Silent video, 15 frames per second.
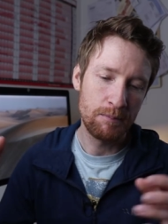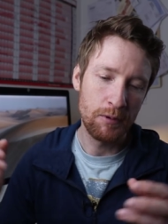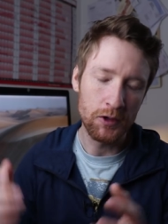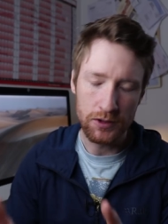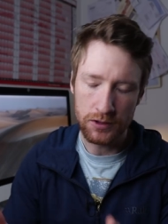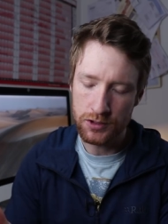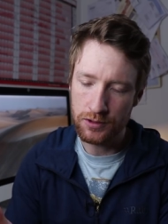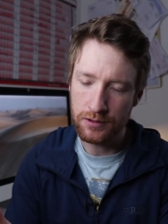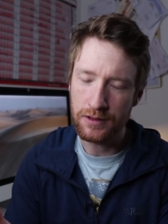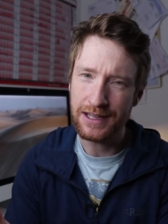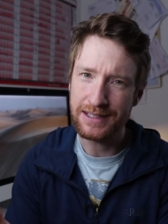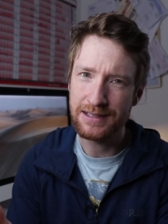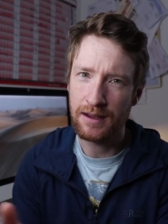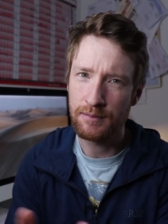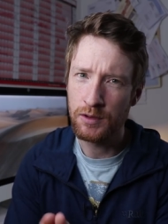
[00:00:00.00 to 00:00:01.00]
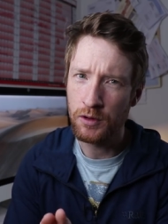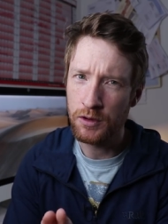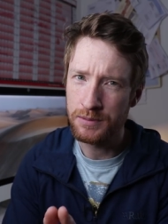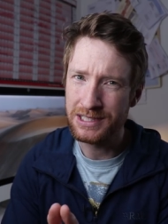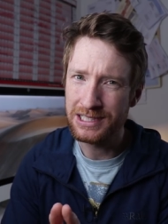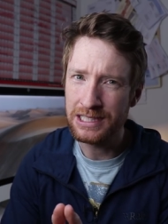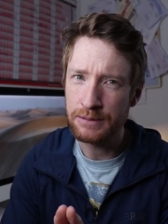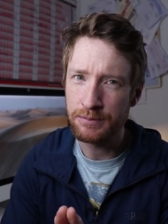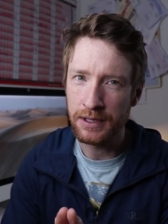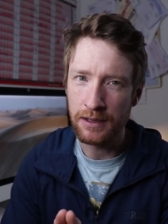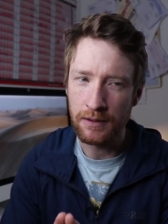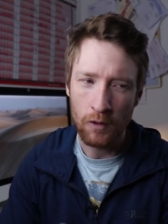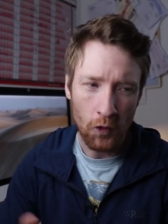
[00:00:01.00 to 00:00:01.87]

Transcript: But during that time, you want to be sleeping.